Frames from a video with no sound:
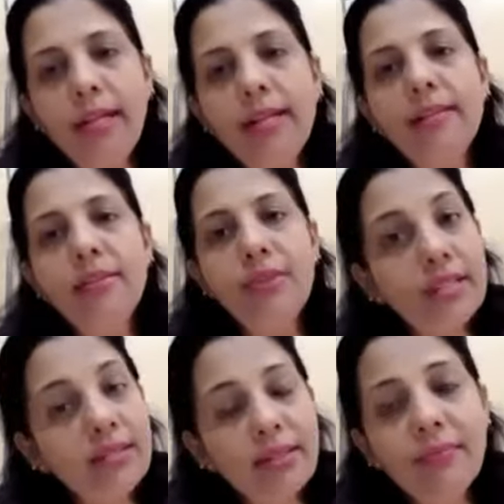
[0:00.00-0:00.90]
Then
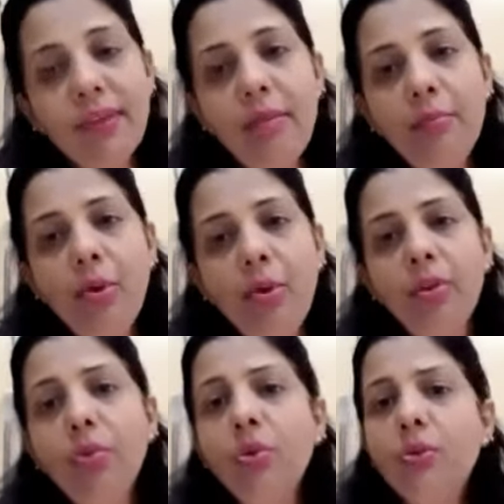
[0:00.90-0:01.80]
stress is very
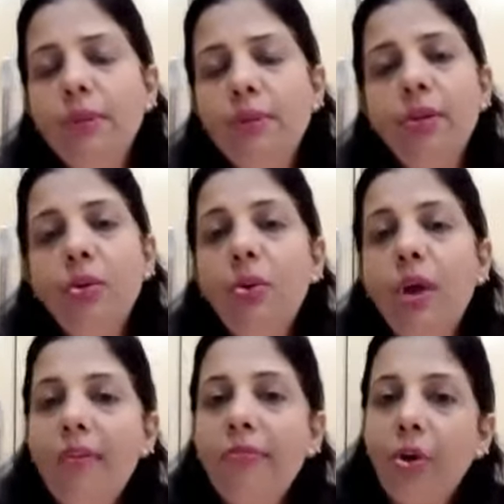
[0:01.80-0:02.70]
important. Those people who
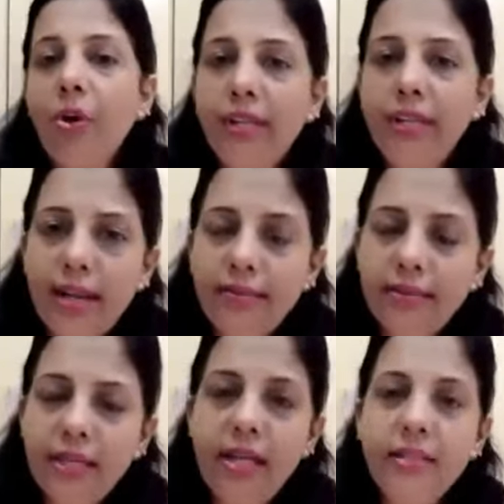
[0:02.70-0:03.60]
have faulty
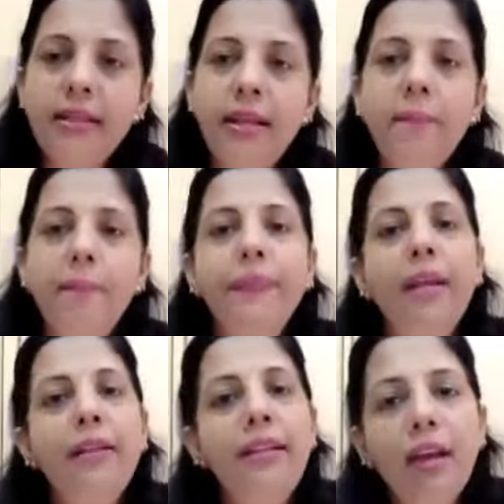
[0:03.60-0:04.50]
lifestyles,
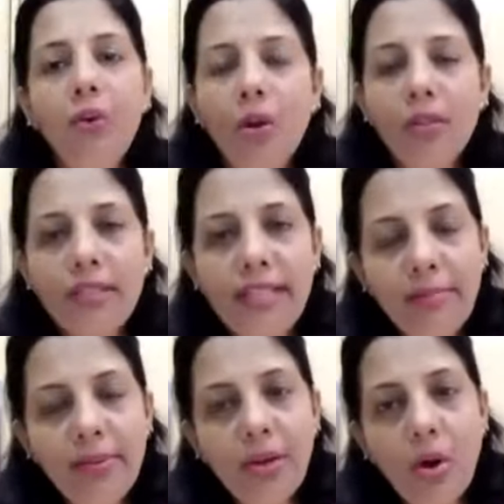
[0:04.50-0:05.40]
they are not
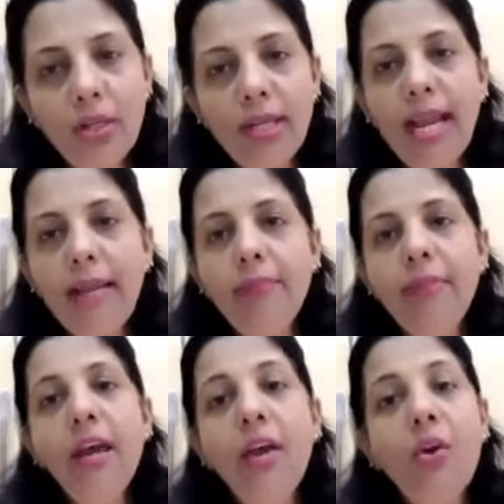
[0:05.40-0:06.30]
sleeping on time,
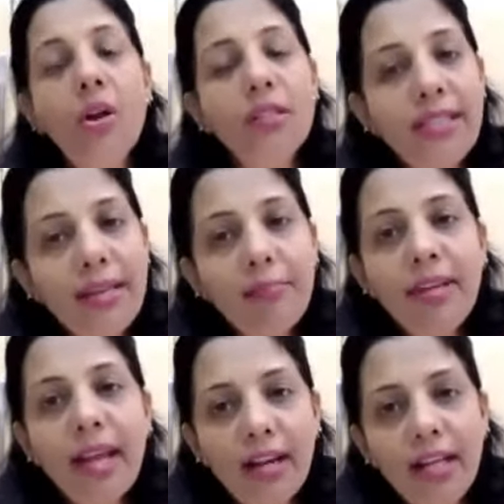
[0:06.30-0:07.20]
they are not
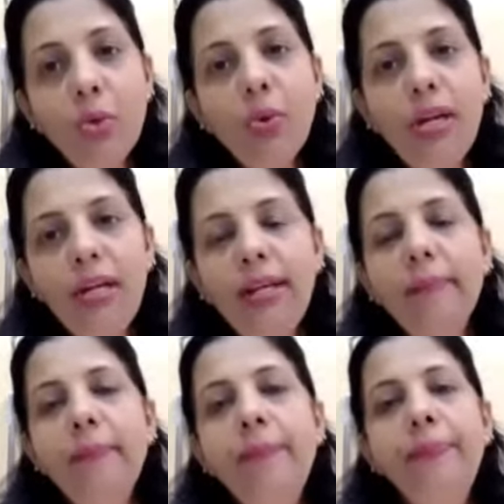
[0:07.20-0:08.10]
sleeping adequately.
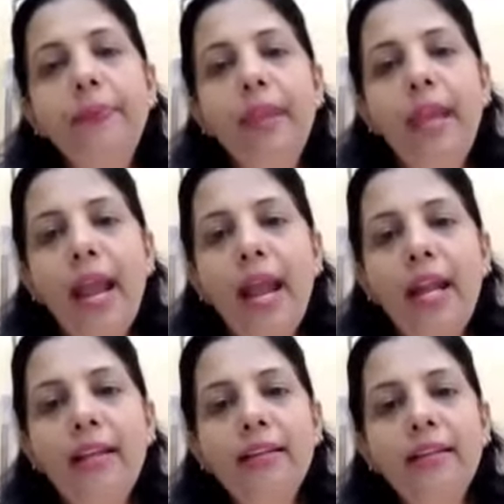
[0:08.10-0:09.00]

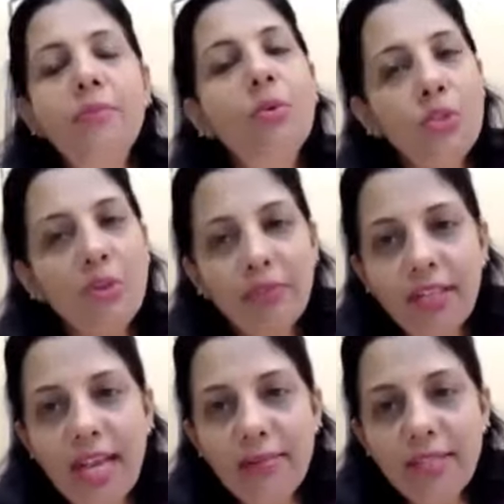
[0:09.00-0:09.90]
And most of the
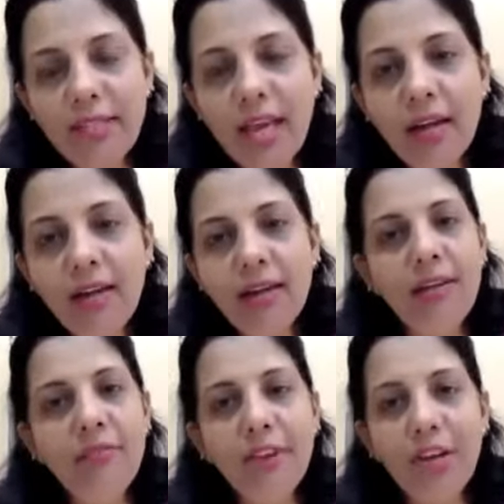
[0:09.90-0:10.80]
times they are
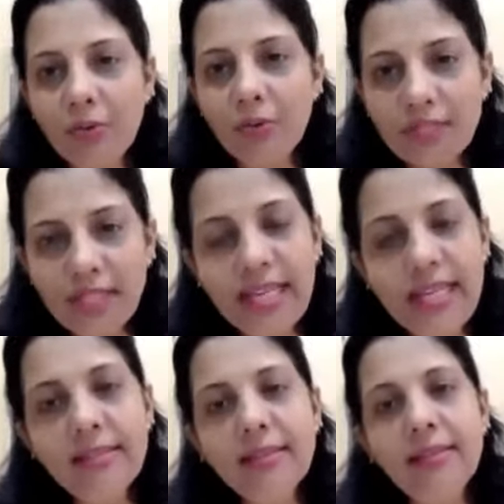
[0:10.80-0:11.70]
in front of
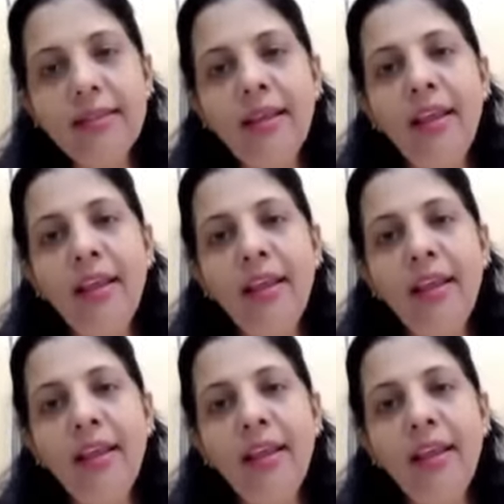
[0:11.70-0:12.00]
screens.